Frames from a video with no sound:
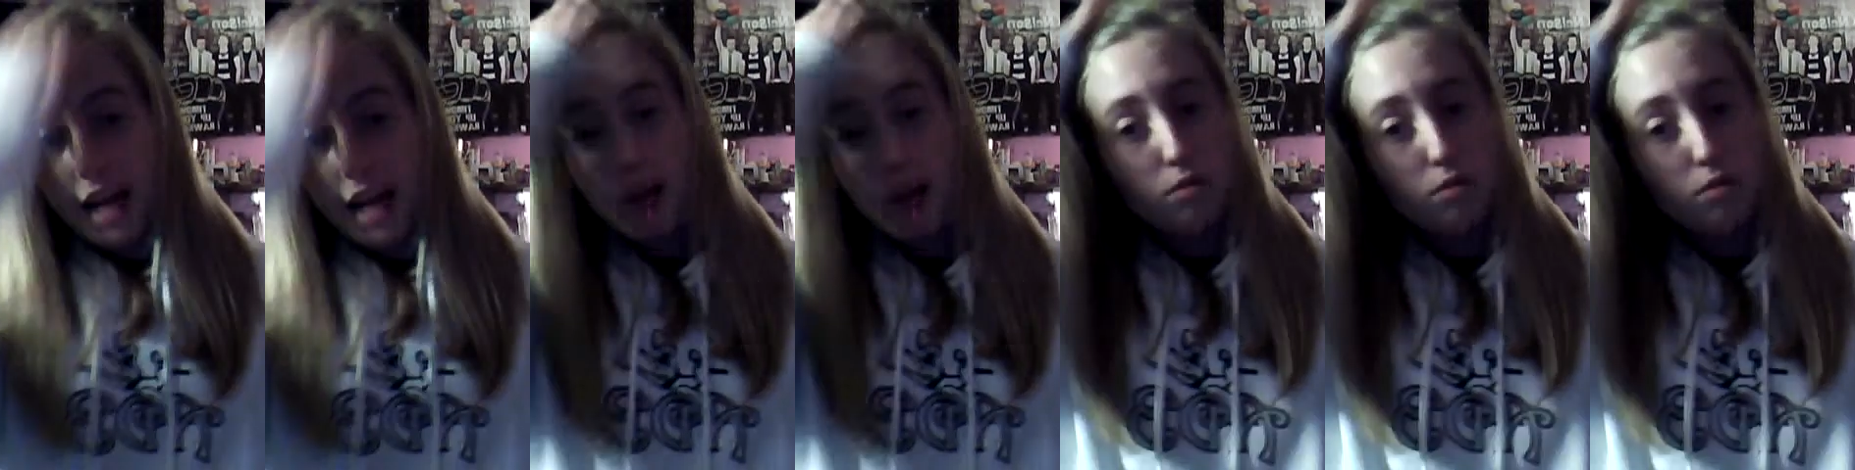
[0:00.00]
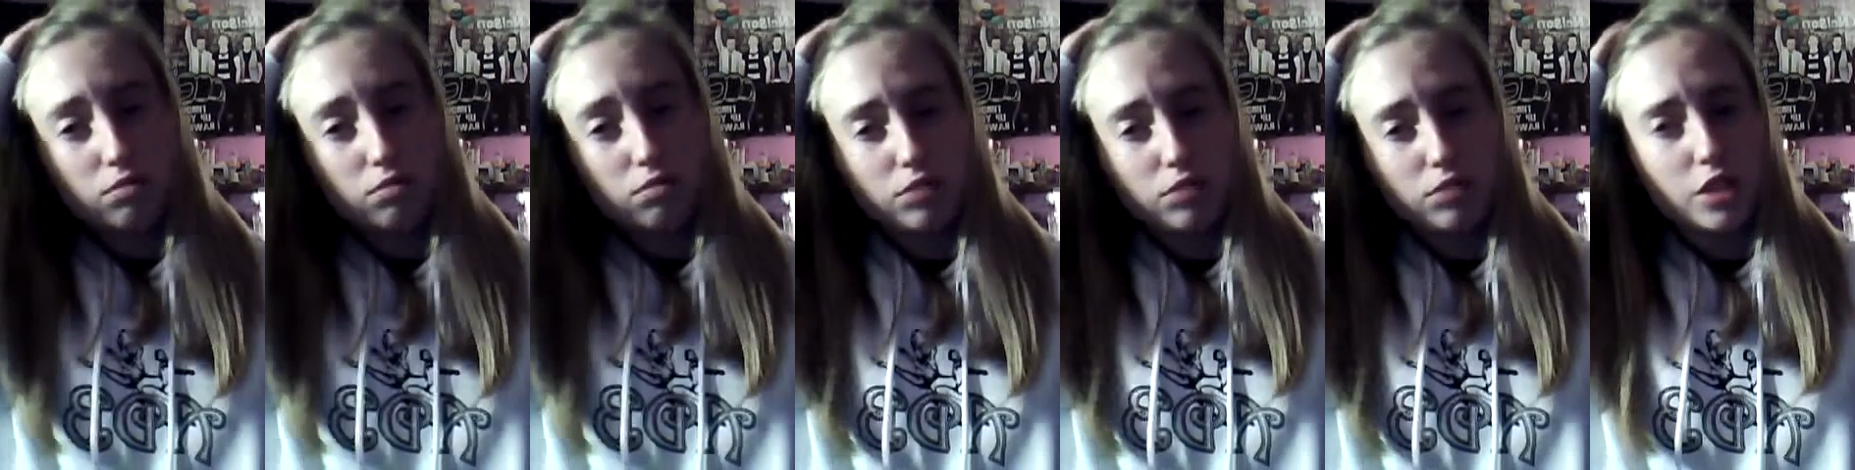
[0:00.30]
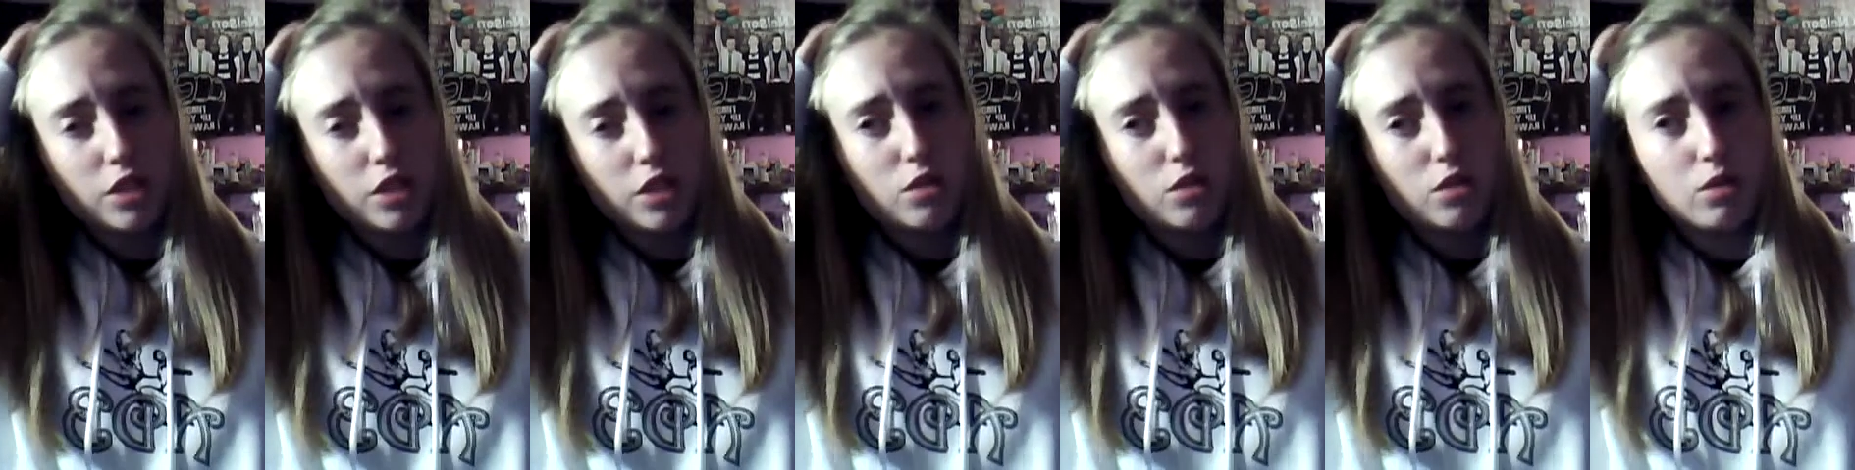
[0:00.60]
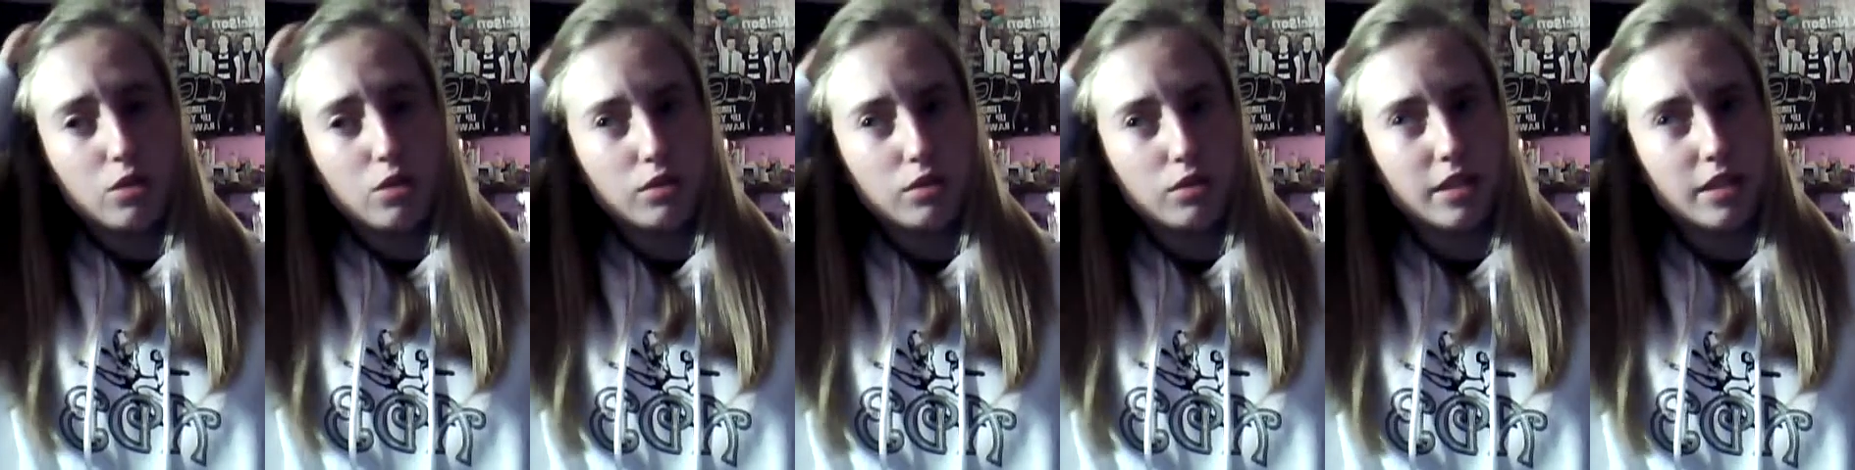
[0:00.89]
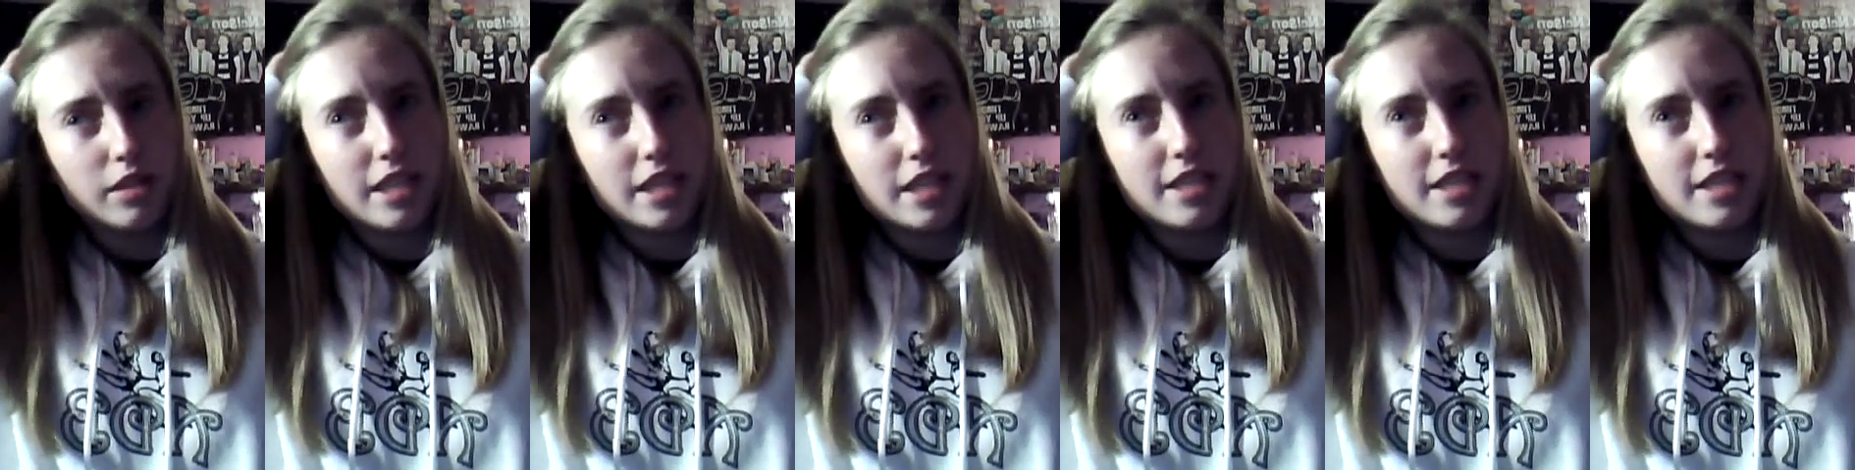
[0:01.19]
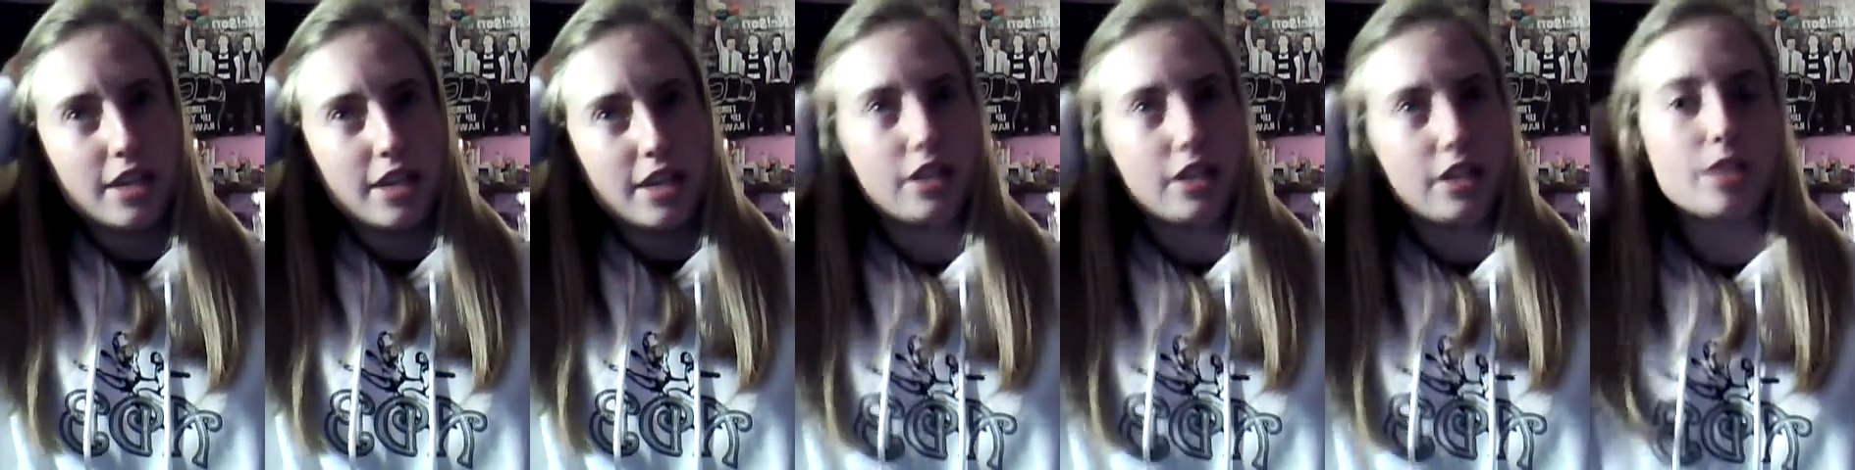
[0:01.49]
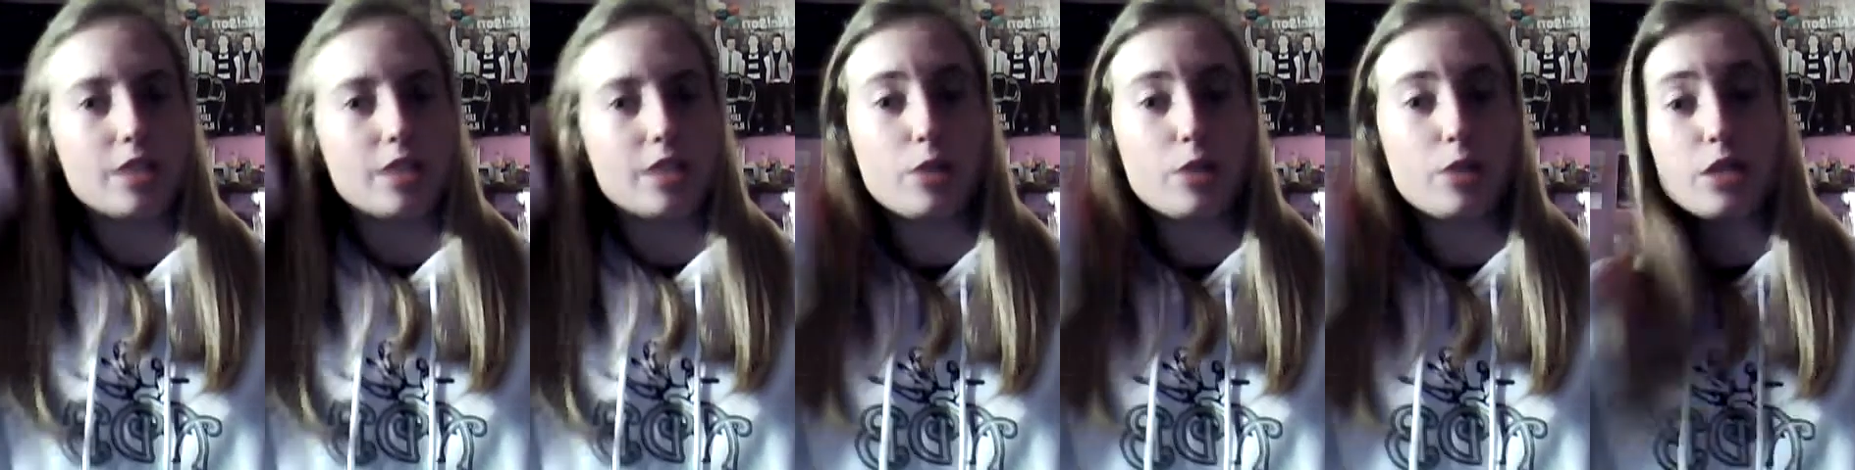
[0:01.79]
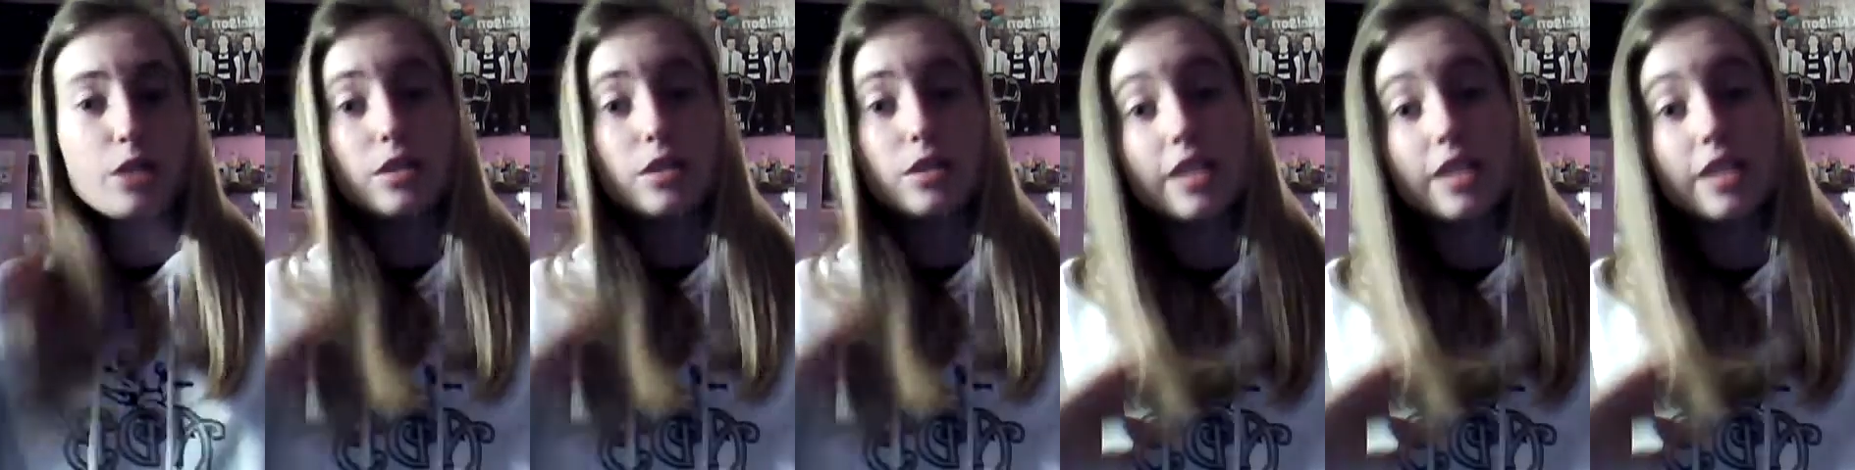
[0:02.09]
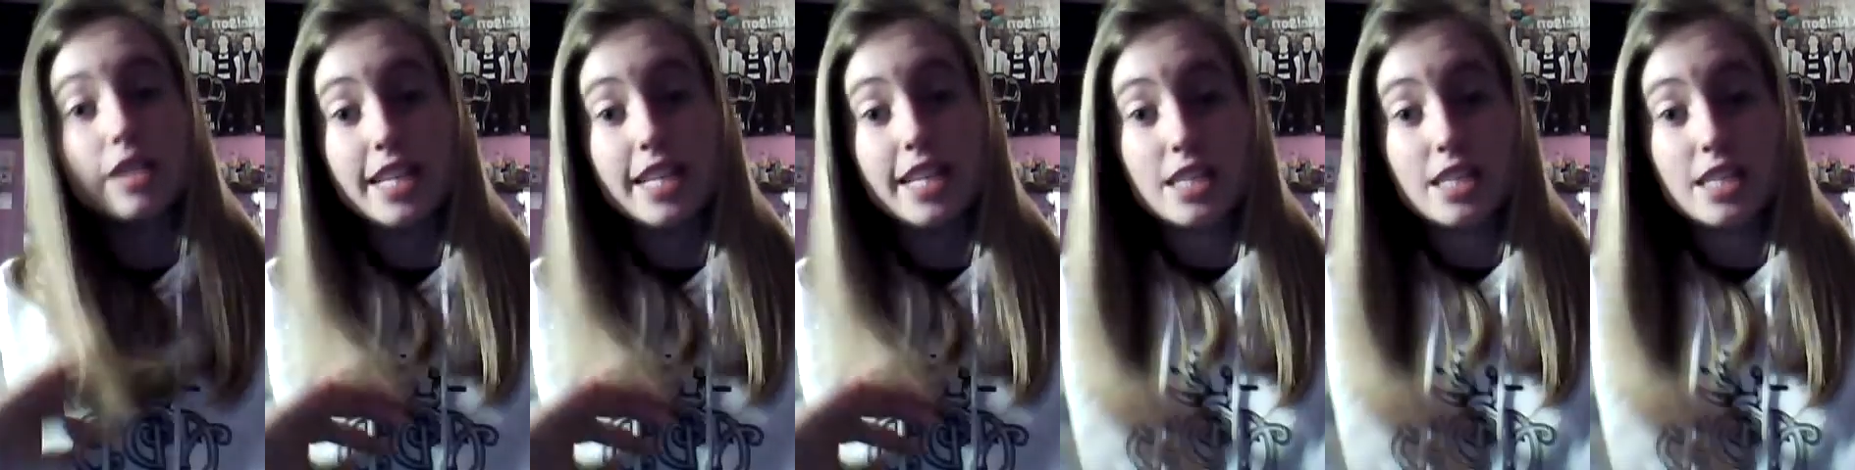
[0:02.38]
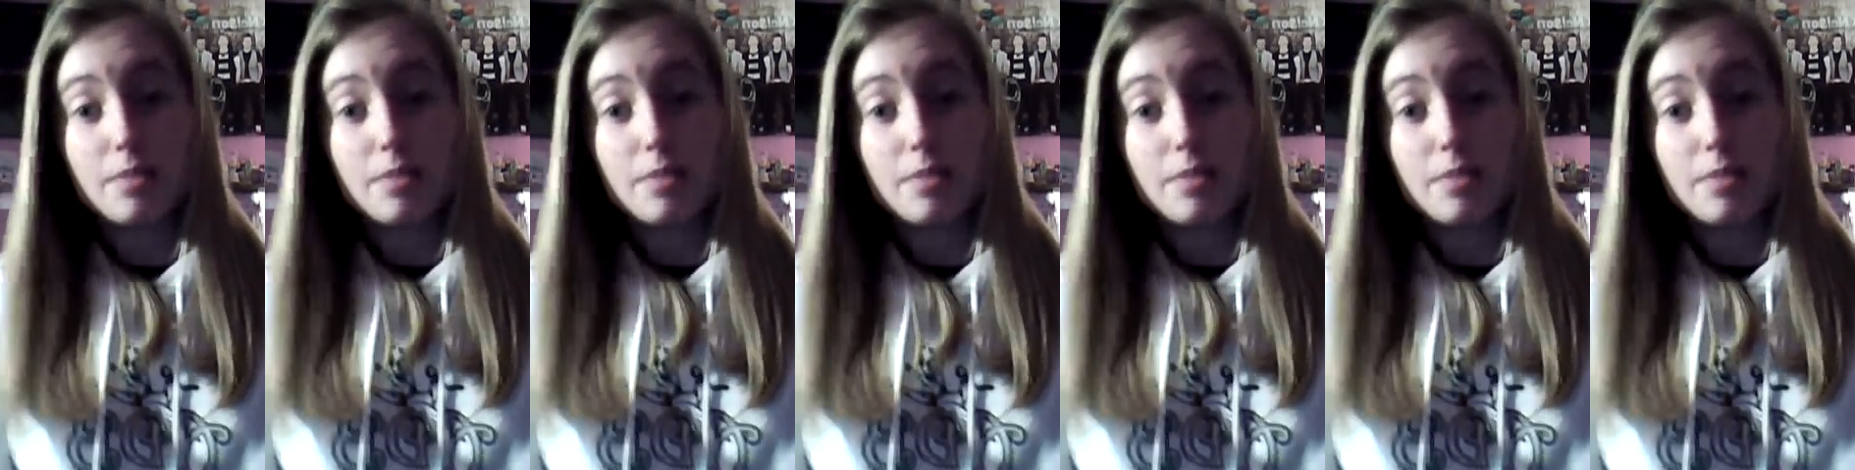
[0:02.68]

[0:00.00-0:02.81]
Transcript: don't do necessarily sports with cleats,